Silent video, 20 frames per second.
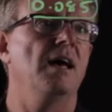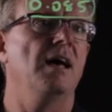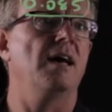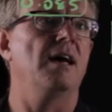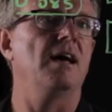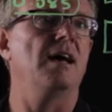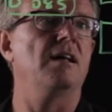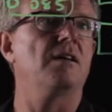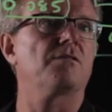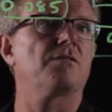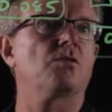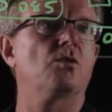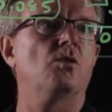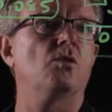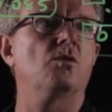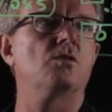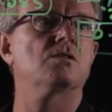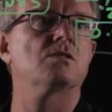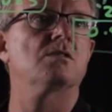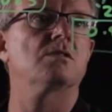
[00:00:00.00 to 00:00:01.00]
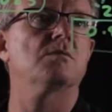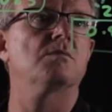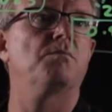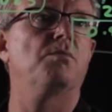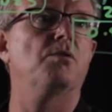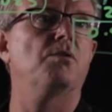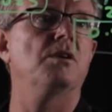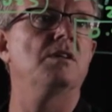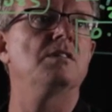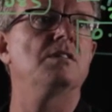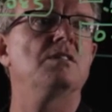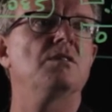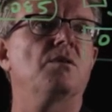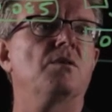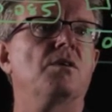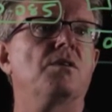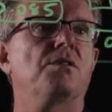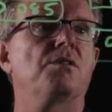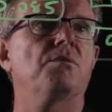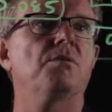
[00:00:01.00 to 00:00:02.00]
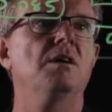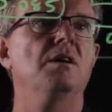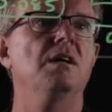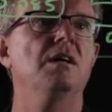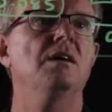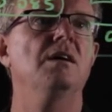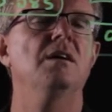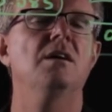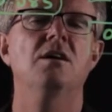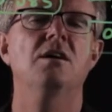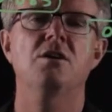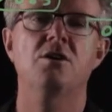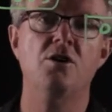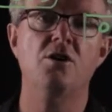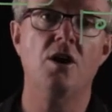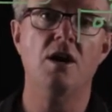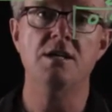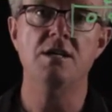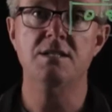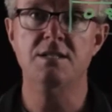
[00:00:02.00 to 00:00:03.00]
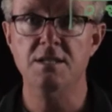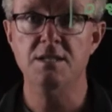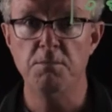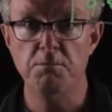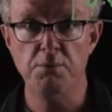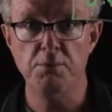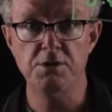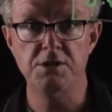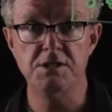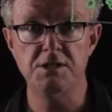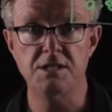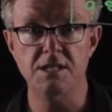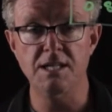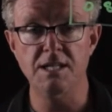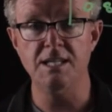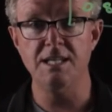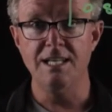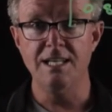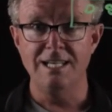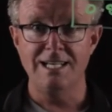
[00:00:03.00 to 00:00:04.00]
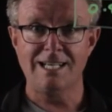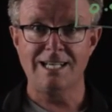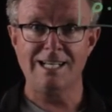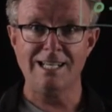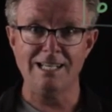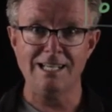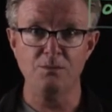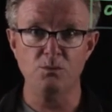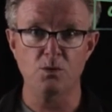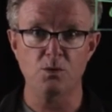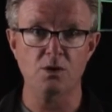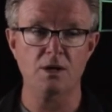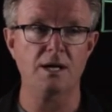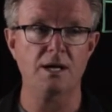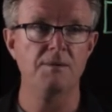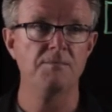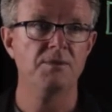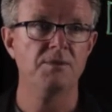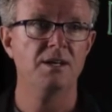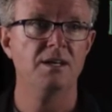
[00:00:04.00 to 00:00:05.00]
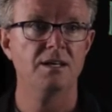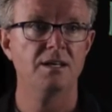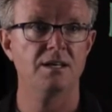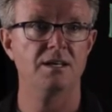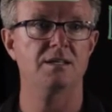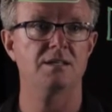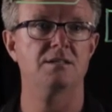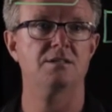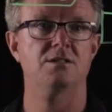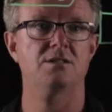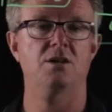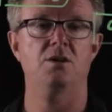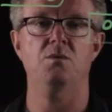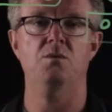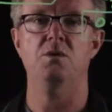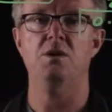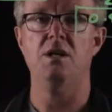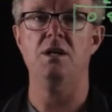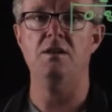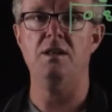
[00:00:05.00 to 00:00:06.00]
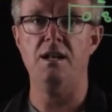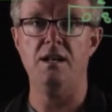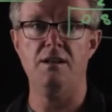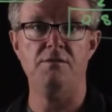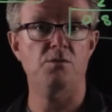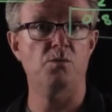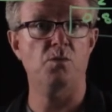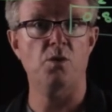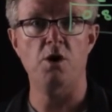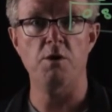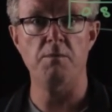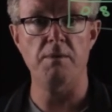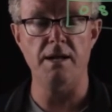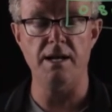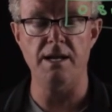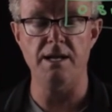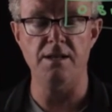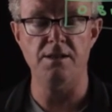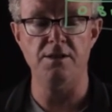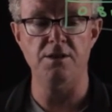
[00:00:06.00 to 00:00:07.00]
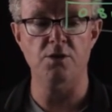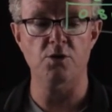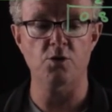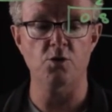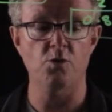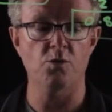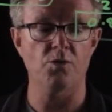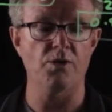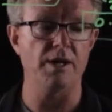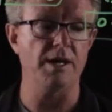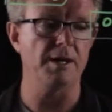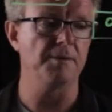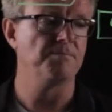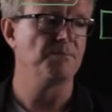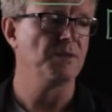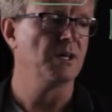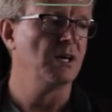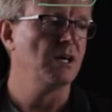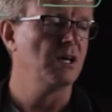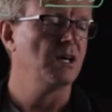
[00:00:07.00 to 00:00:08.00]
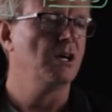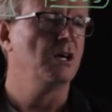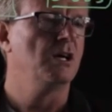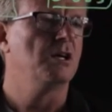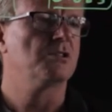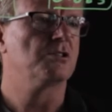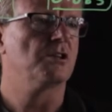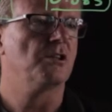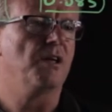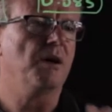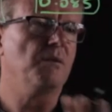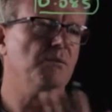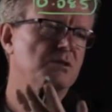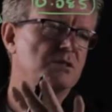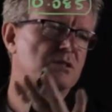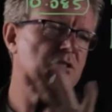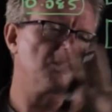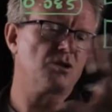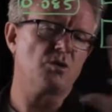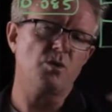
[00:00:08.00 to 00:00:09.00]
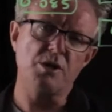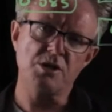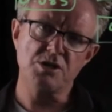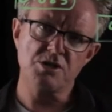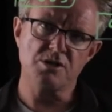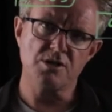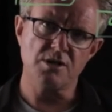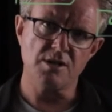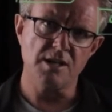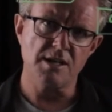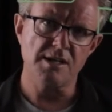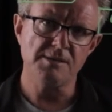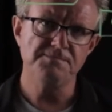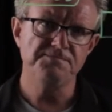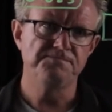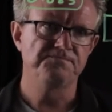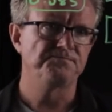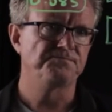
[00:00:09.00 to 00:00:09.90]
And of course, 0.03, nice, pristine, clean water. And so they don't have to worry about anything at all there. So that was the question there.